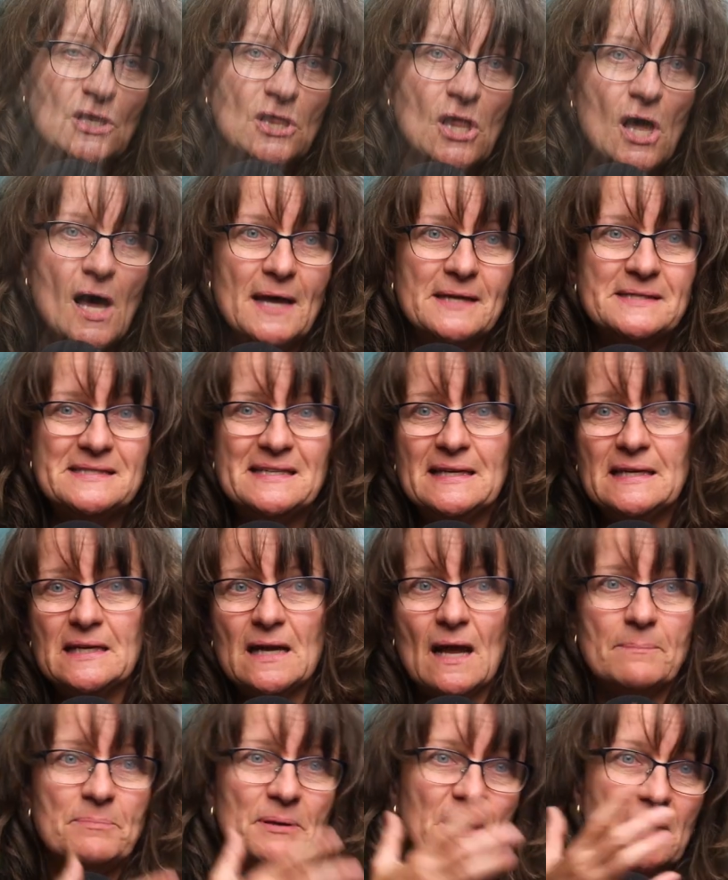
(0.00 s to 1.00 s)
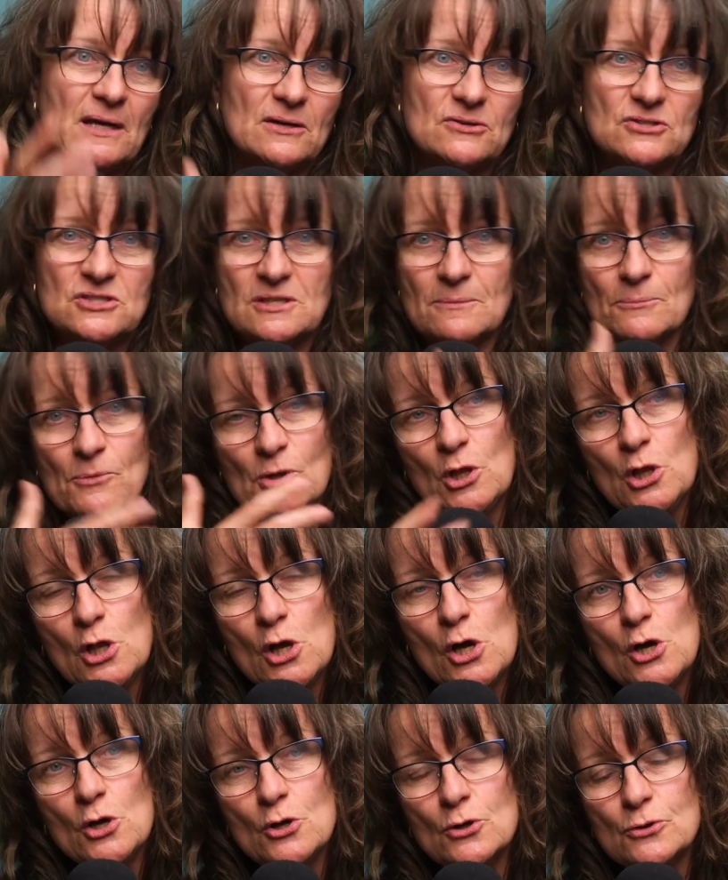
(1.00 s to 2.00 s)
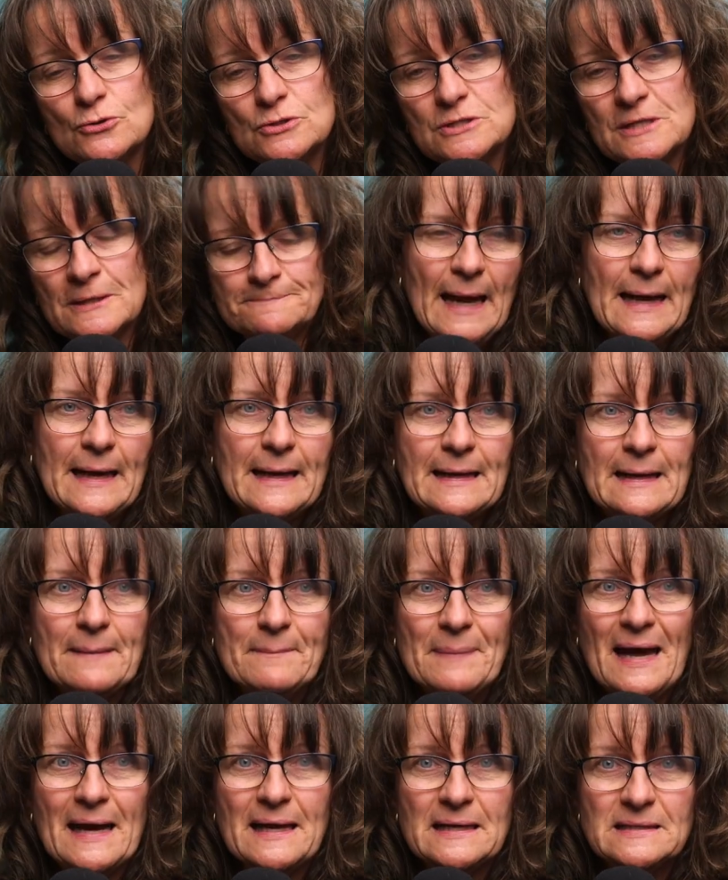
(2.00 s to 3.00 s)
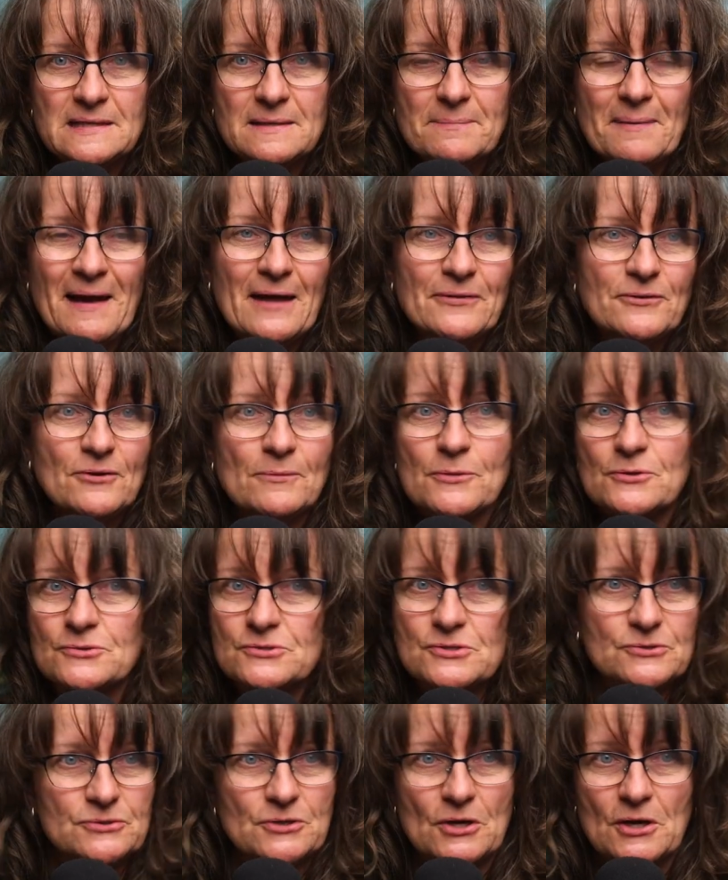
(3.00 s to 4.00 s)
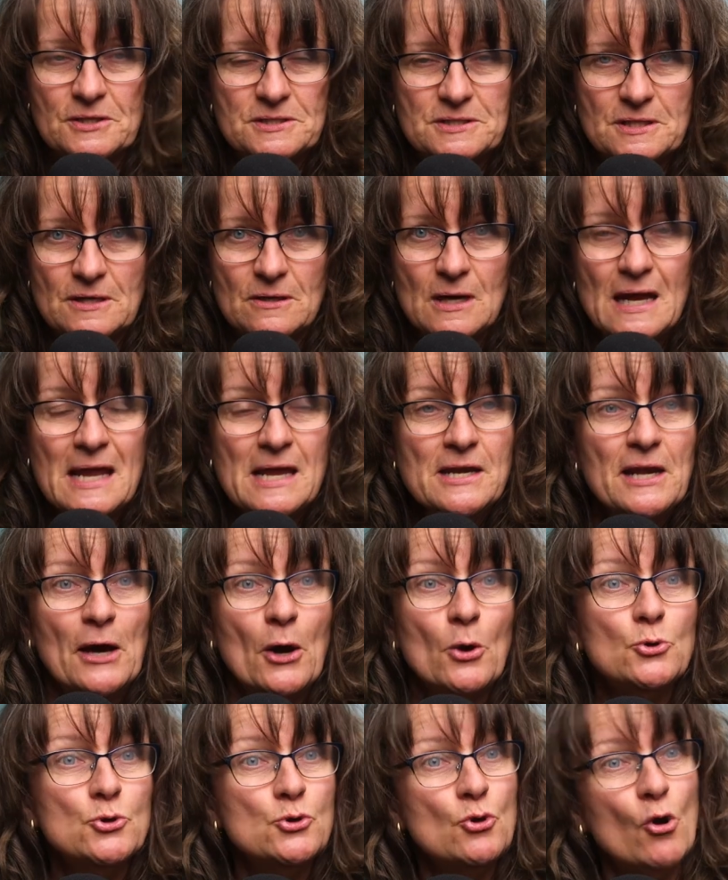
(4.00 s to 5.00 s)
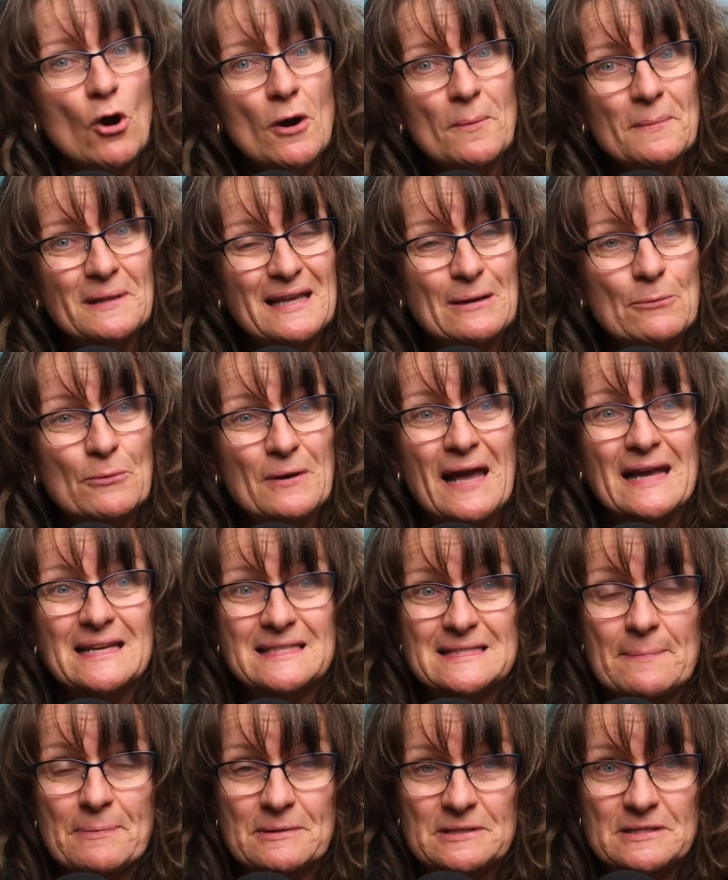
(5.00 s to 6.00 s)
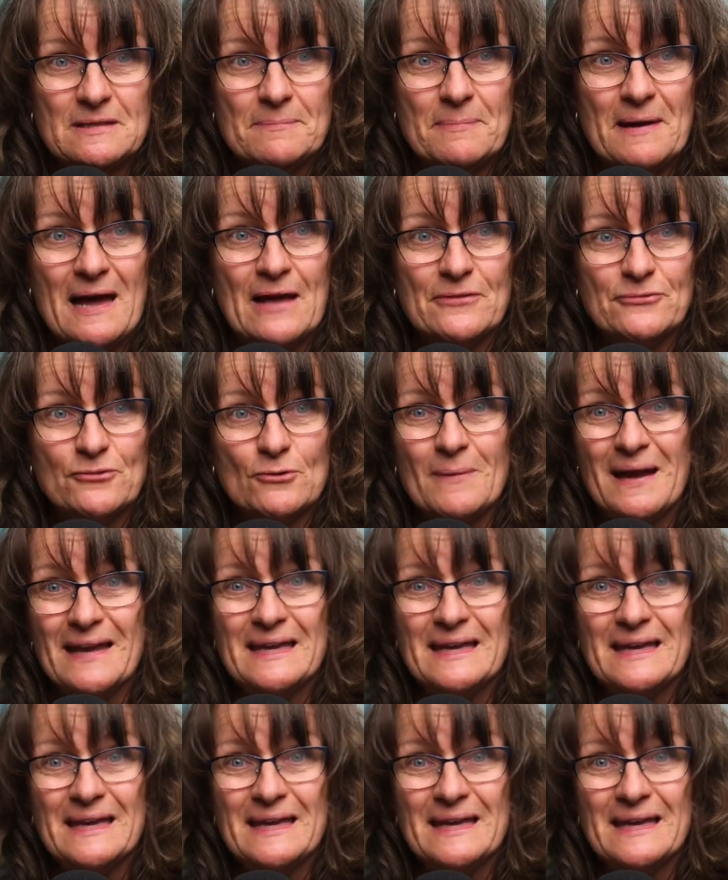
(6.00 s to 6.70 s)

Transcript: closet, I pick out some clothes, and I come back into the bathroom. There's no dogs there. Now, normally when I step into the bathroom,